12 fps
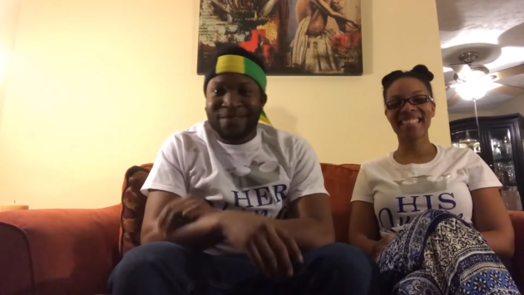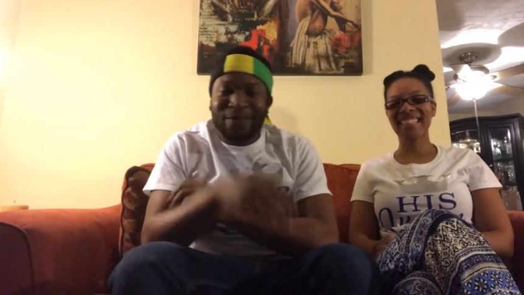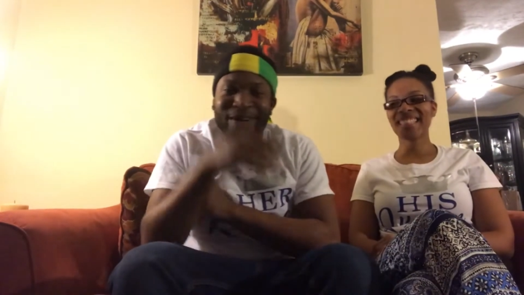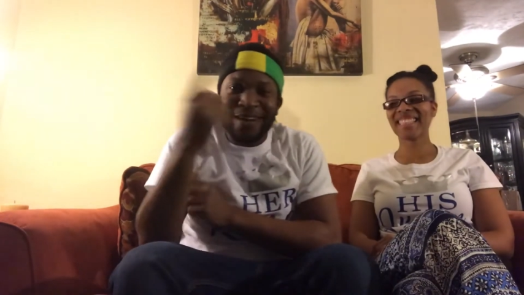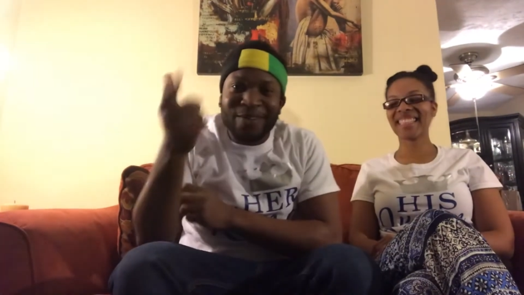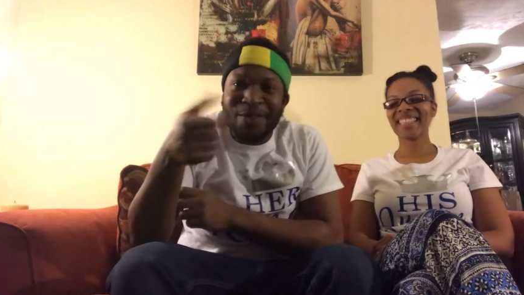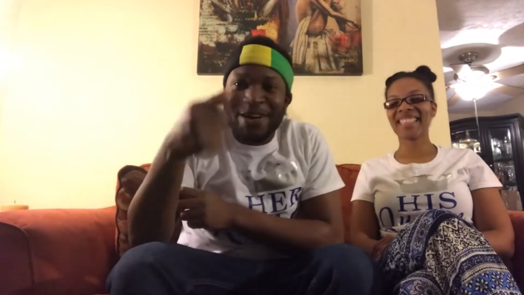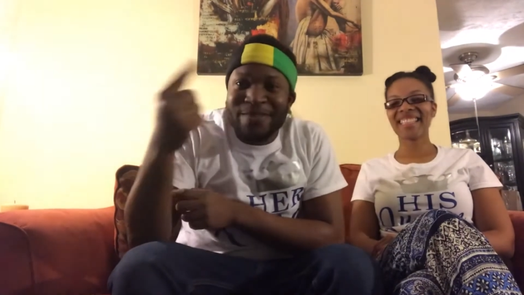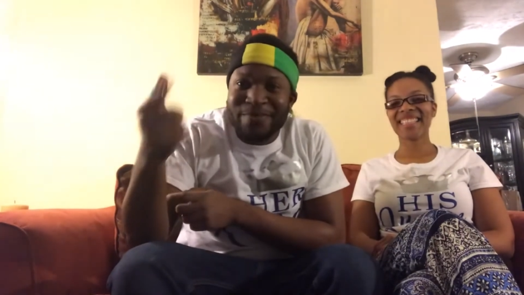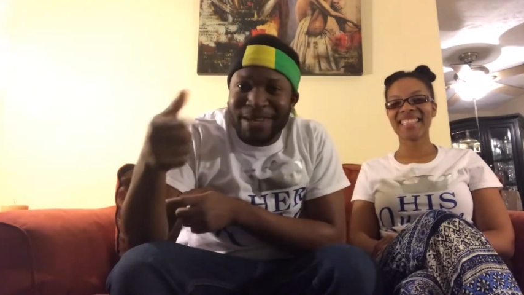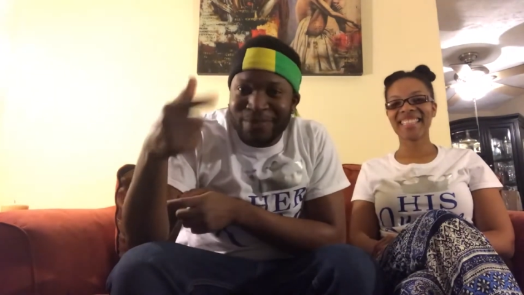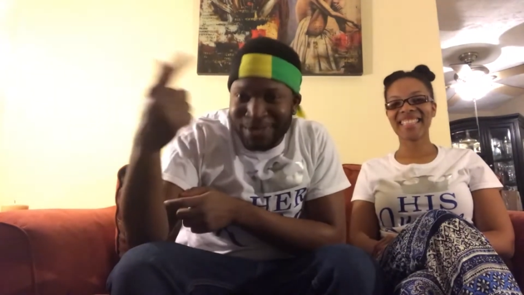
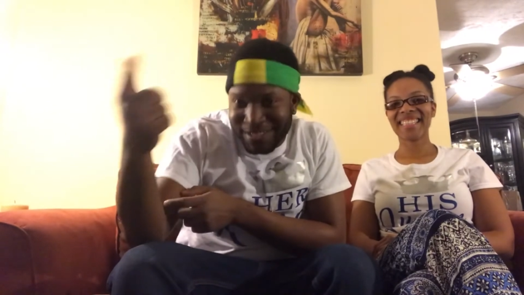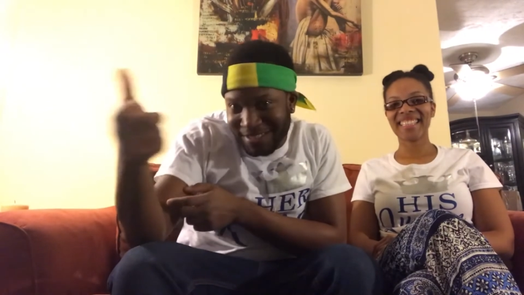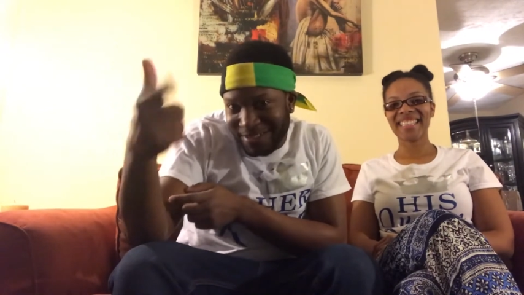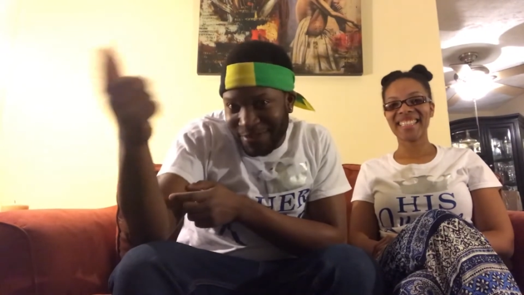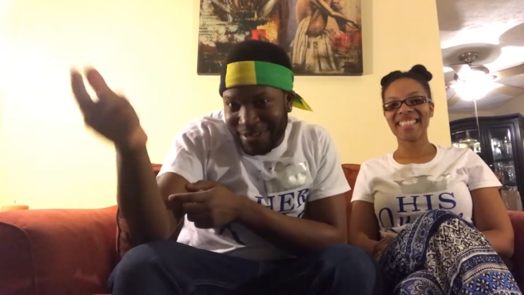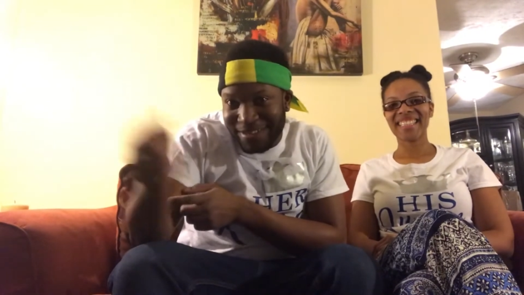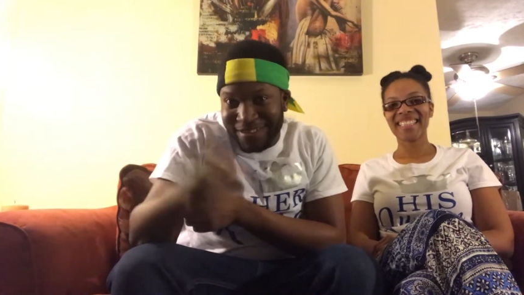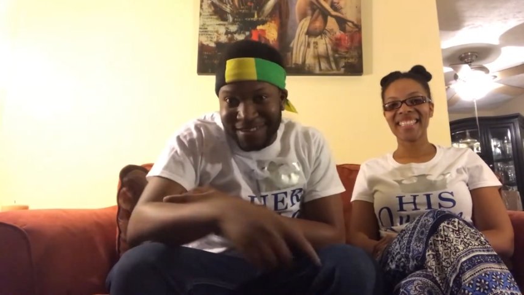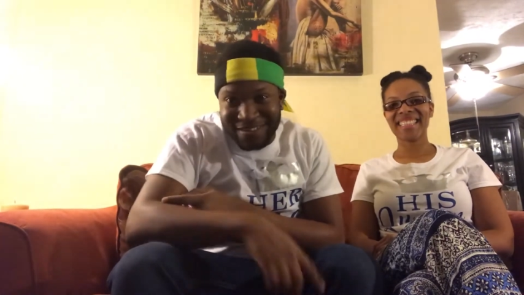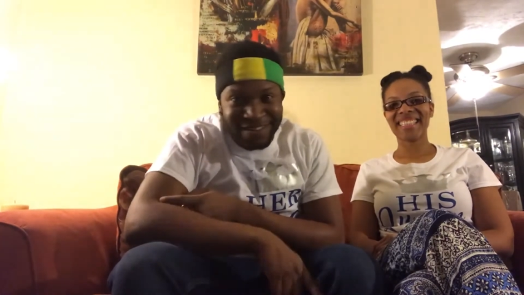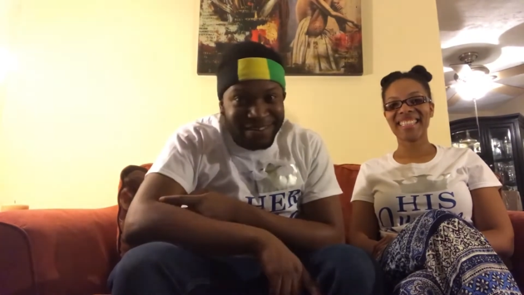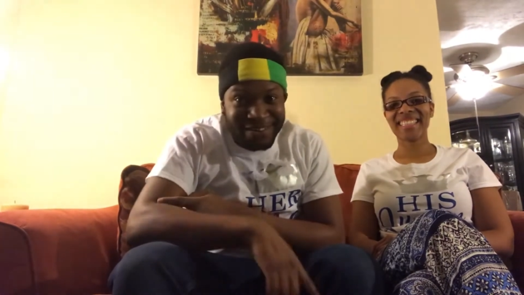Speaker 1: Wagwan mean what's going
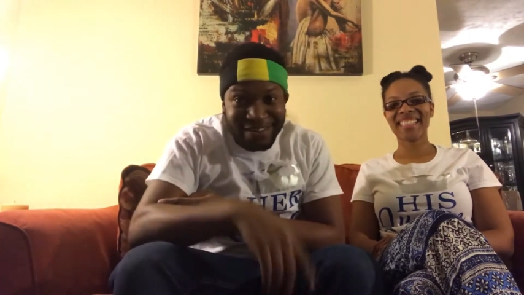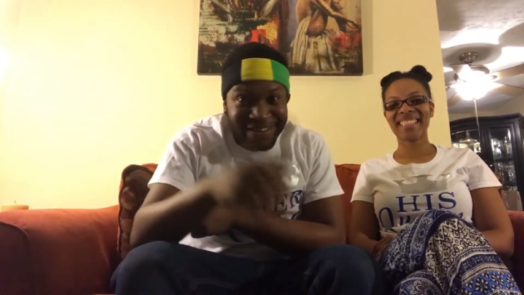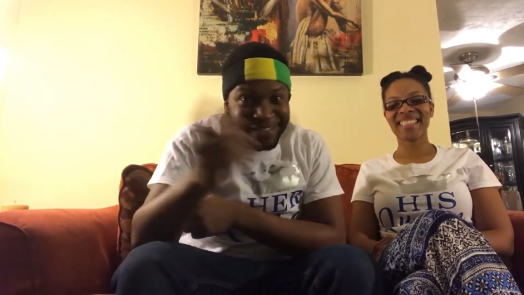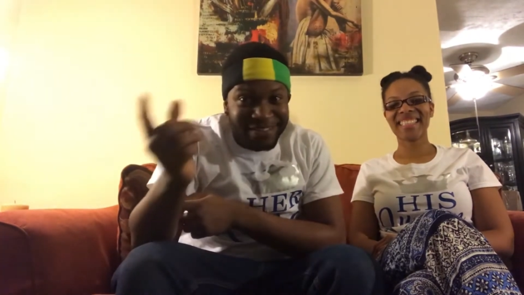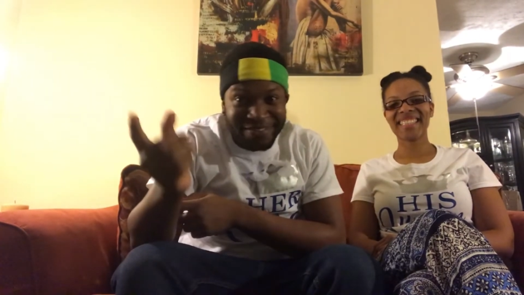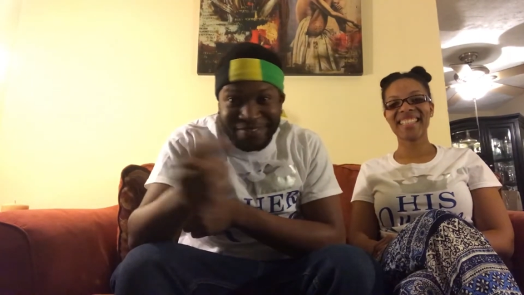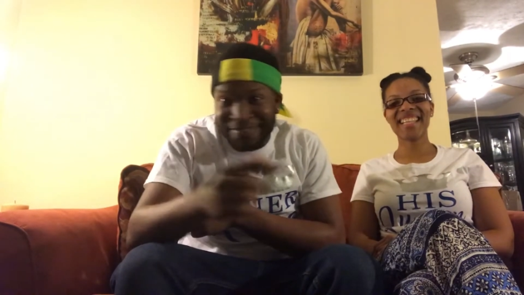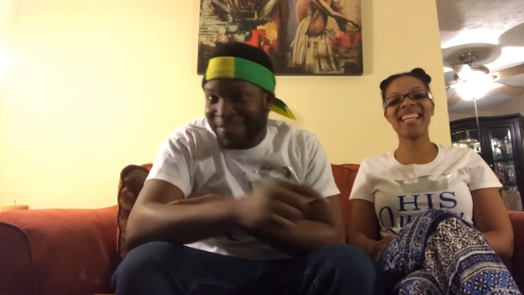on, you already know.